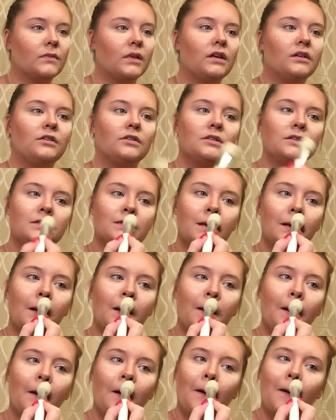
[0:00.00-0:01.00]
And you're just
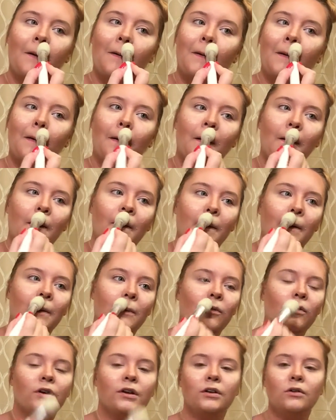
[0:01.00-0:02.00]
gonna go
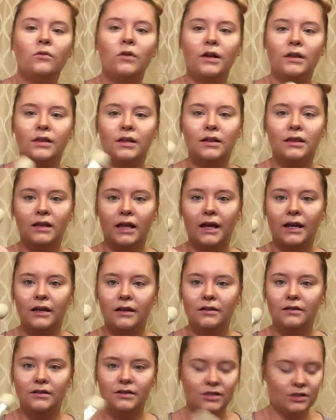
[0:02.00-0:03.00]
where you want the
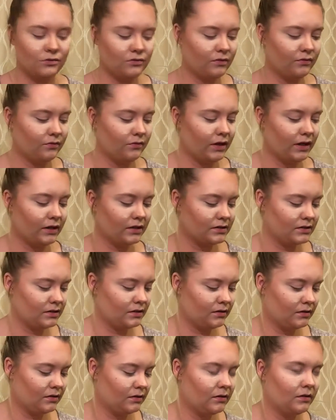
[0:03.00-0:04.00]
light to reflect.
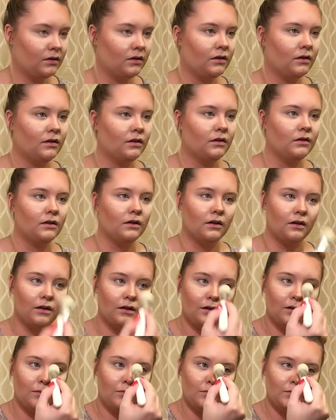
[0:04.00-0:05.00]

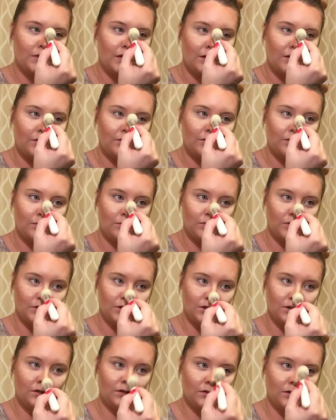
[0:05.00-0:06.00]
Down the
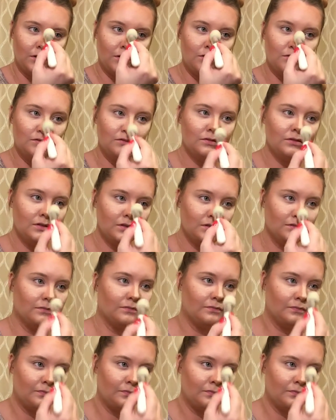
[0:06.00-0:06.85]
bridge of your nose.